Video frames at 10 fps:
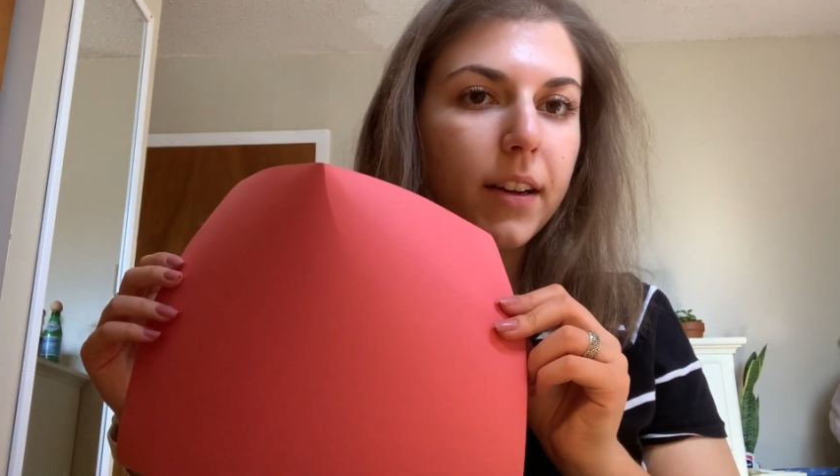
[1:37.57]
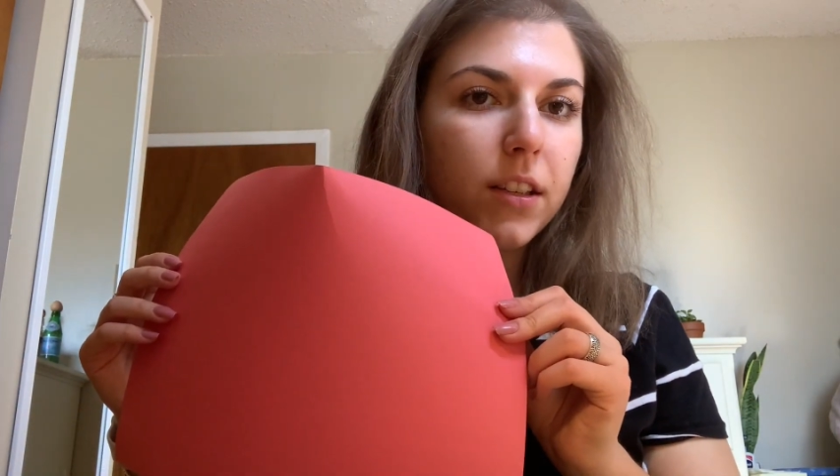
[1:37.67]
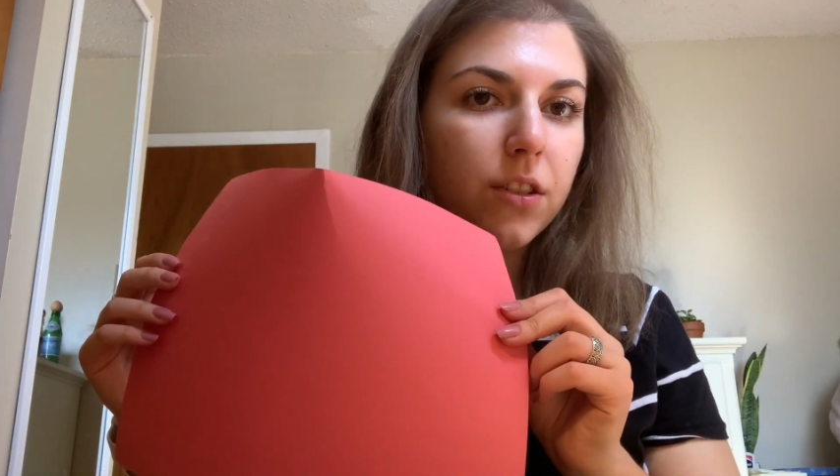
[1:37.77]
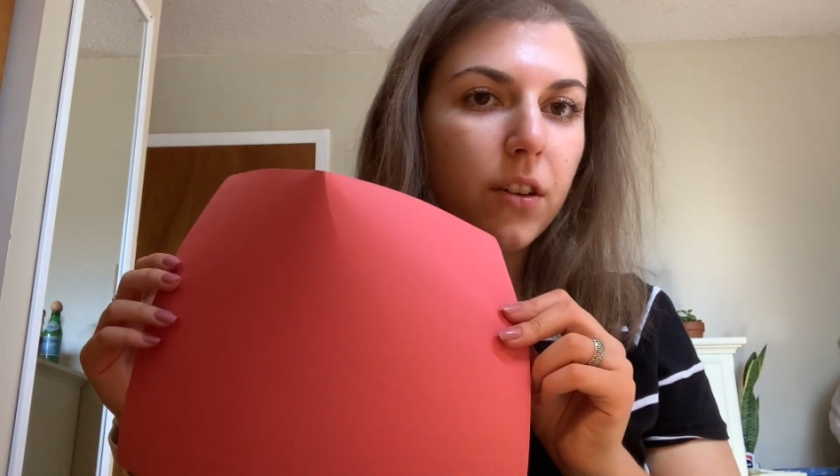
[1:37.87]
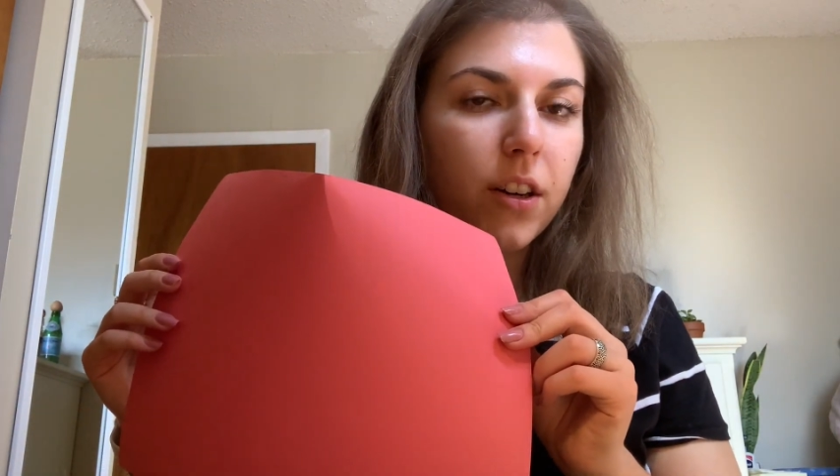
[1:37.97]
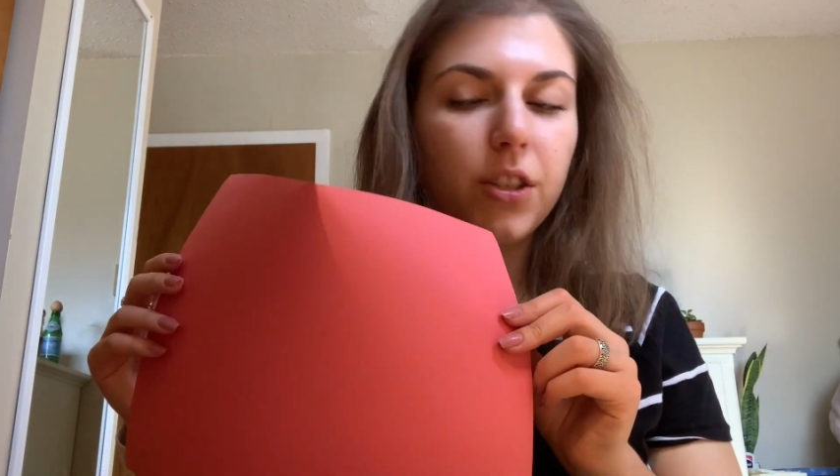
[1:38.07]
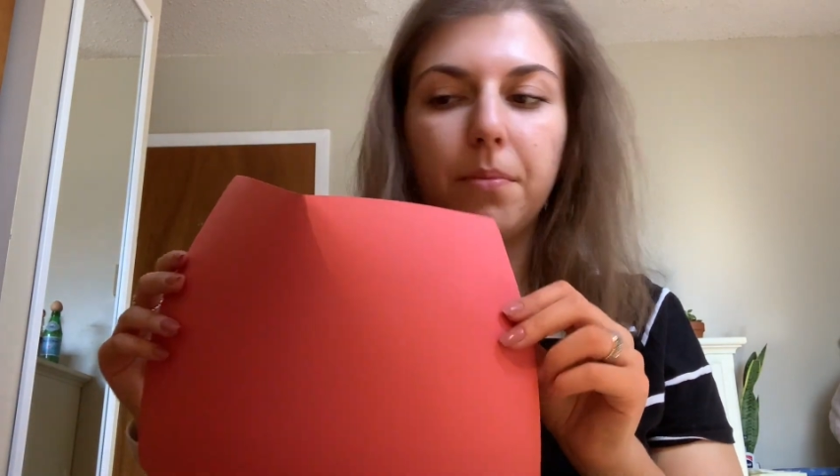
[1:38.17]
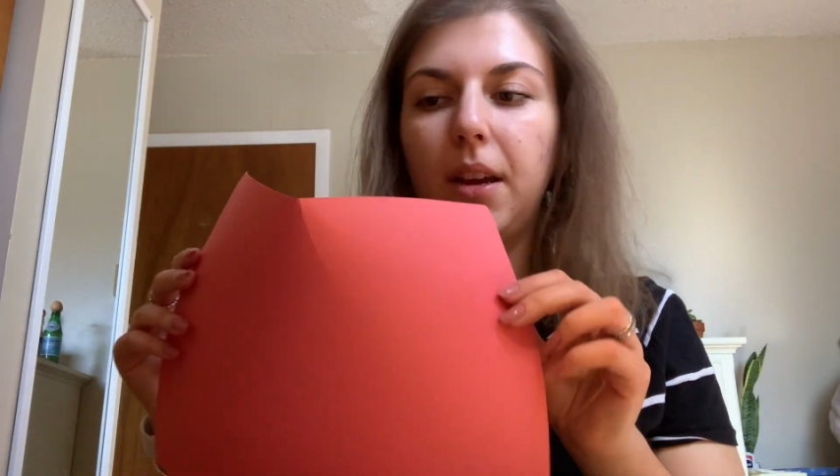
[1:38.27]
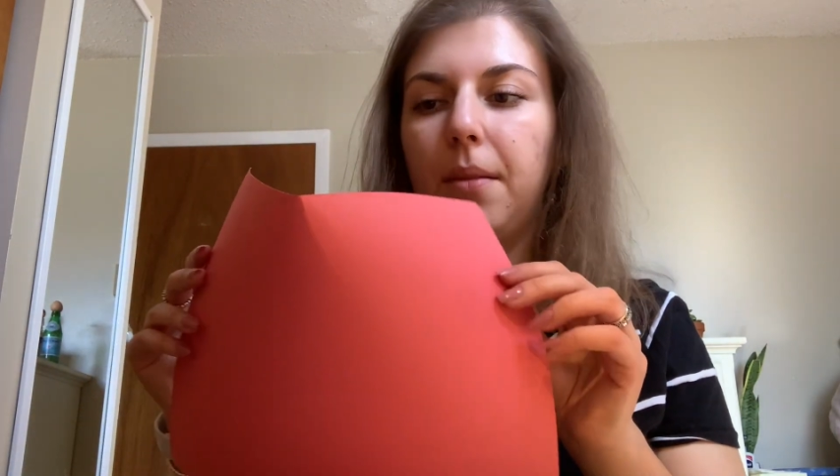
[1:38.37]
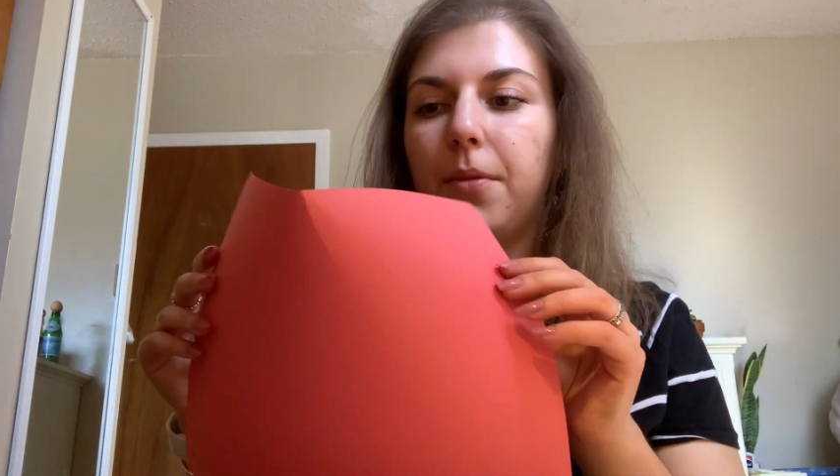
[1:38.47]
construction
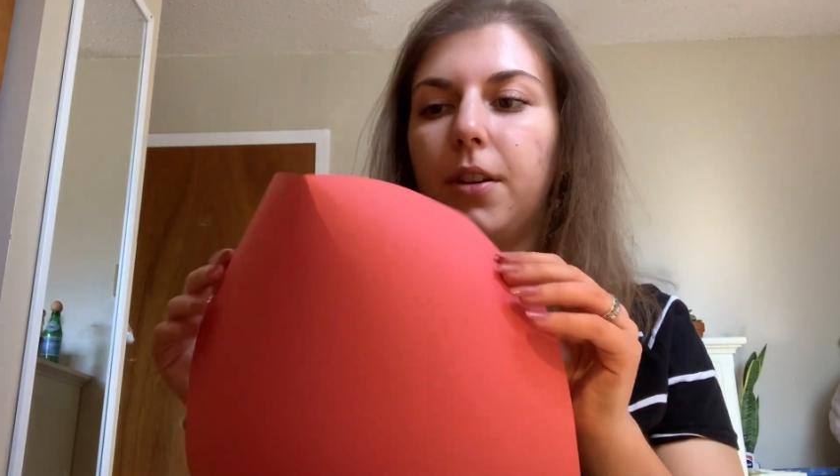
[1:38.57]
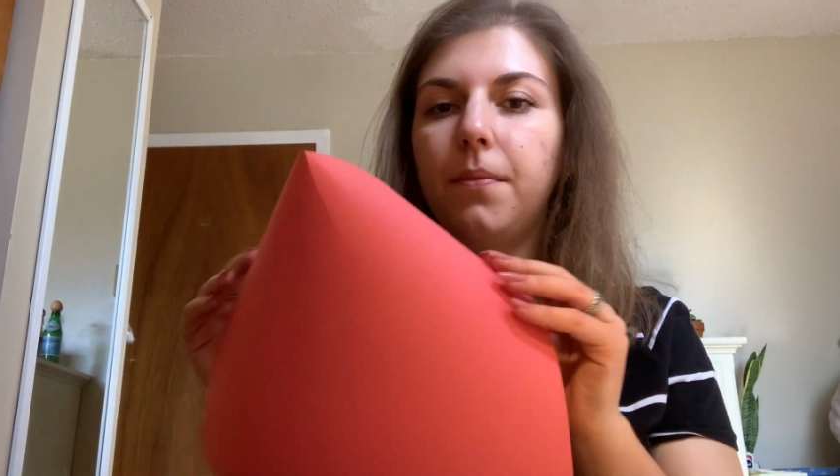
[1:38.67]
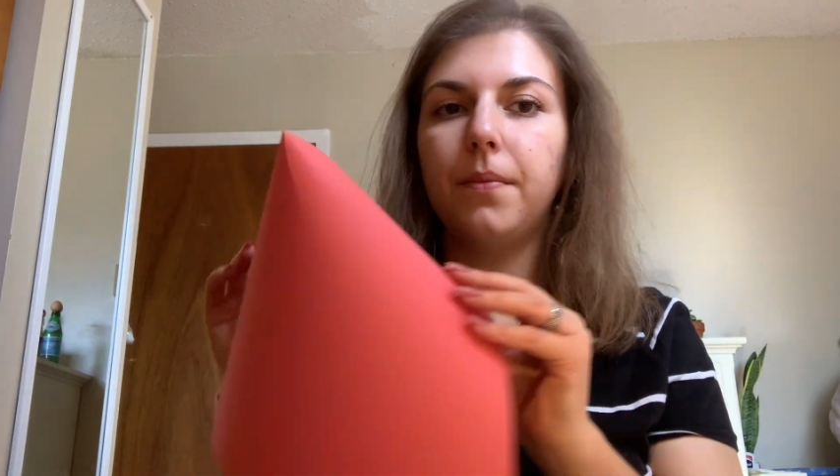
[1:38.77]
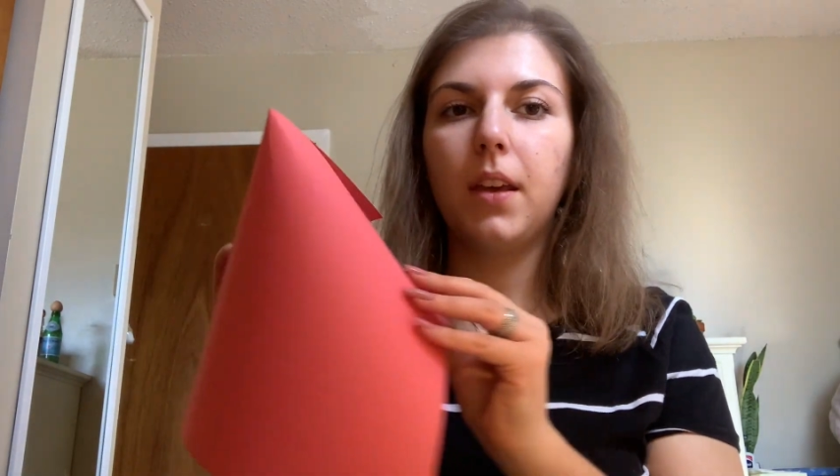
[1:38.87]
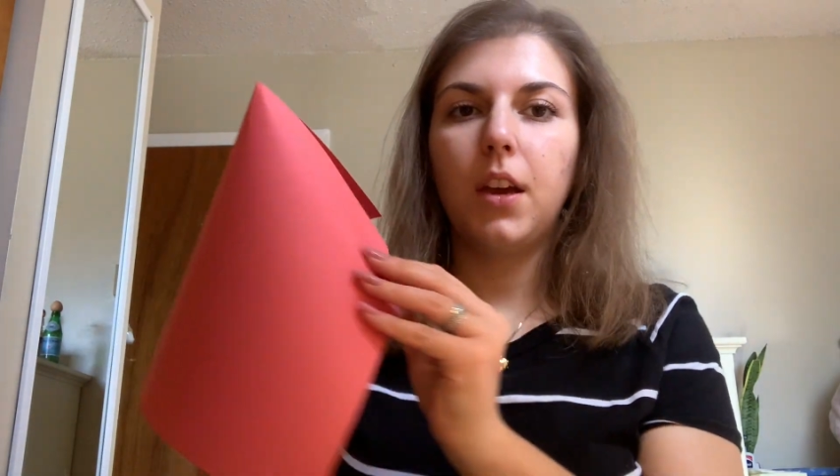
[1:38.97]
paper.